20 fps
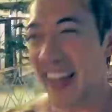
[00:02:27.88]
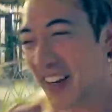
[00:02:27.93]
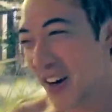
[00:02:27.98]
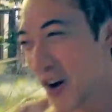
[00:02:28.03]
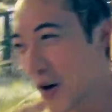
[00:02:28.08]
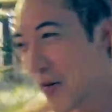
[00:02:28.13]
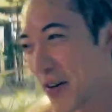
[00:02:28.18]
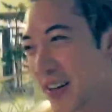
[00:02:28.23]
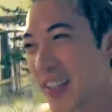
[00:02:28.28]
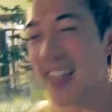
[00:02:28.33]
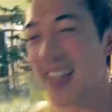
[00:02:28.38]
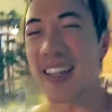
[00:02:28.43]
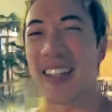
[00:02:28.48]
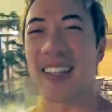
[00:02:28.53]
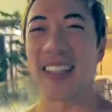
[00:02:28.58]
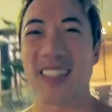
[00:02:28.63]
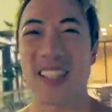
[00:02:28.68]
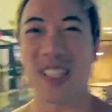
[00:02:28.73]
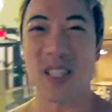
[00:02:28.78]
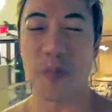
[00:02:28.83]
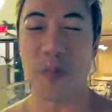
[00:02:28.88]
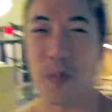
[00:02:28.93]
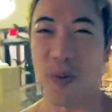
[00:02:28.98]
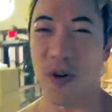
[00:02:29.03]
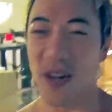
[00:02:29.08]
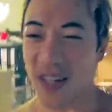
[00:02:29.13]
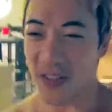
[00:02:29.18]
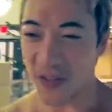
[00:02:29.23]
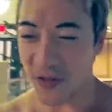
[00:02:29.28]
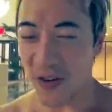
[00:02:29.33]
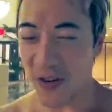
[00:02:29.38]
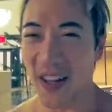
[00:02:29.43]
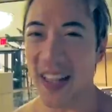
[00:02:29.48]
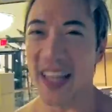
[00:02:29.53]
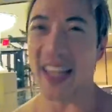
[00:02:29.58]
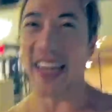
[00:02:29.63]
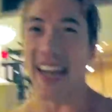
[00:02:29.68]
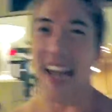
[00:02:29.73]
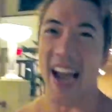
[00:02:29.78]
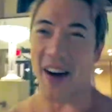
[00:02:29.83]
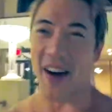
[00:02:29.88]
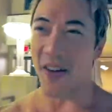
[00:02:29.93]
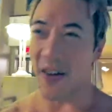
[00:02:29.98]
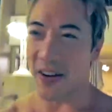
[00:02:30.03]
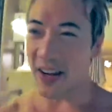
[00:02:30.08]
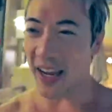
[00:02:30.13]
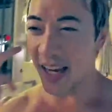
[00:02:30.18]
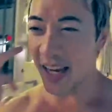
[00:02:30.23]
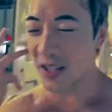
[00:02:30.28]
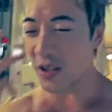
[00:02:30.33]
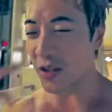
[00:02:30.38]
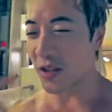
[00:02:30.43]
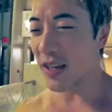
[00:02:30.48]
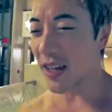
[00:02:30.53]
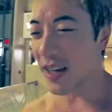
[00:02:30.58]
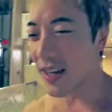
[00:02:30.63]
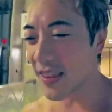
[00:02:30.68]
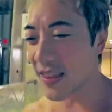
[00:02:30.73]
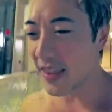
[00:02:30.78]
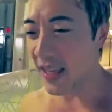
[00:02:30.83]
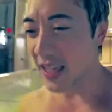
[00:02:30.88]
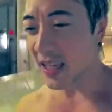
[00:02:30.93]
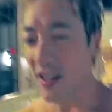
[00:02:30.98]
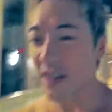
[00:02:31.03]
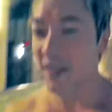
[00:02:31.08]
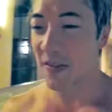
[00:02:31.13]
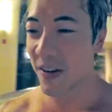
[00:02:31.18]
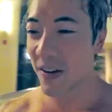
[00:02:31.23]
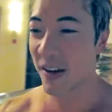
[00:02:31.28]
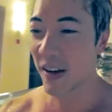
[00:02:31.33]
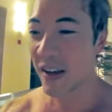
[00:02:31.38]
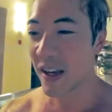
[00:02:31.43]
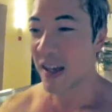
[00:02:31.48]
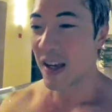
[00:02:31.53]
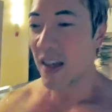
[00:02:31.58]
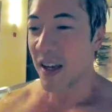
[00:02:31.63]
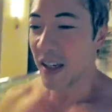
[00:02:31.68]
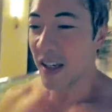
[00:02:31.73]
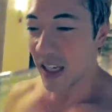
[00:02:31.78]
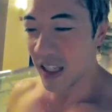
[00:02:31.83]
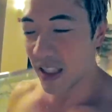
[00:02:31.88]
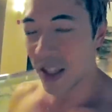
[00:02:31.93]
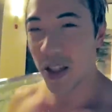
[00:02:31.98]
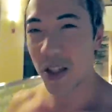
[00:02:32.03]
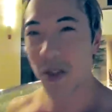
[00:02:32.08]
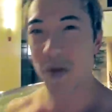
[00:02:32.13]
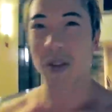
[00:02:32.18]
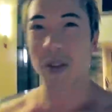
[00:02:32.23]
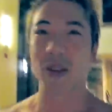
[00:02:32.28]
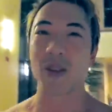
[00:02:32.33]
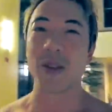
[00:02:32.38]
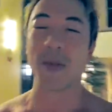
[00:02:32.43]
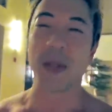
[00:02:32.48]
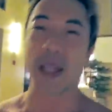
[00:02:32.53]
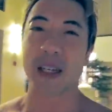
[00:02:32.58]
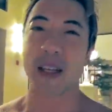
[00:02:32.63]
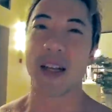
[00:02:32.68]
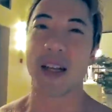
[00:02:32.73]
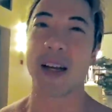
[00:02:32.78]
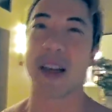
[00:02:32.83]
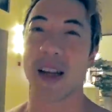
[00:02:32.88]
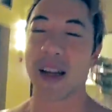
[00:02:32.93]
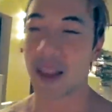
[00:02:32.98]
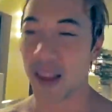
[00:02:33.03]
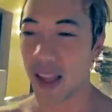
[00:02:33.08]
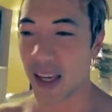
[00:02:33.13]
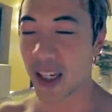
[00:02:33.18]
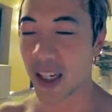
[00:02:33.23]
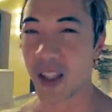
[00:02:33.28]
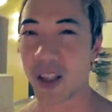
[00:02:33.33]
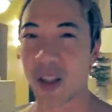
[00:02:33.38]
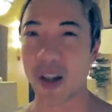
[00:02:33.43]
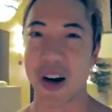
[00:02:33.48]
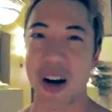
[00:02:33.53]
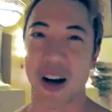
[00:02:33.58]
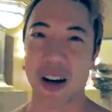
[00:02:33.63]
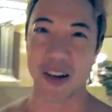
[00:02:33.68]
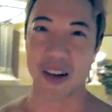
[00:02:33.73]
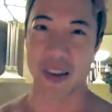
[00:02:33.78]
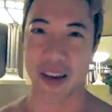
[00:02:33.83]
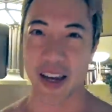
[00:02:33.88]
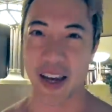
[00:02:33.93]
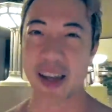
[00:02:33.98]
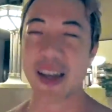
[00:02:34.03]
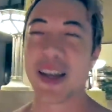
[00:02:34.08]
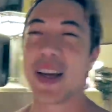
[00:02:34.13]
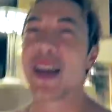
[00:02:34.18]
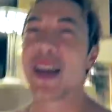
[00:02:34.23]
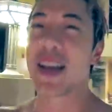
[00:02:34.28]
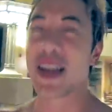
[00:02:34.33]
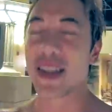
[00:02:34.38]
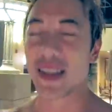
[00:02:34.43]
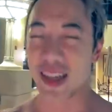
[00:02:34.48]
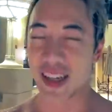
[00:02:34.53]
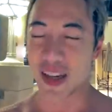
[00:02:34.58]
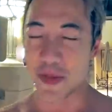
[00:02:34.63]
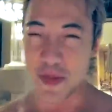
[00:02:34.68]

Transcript: no one can sprint for like an hour, okay? So you gotta think of continuous swimming like a jog, okay? It's like a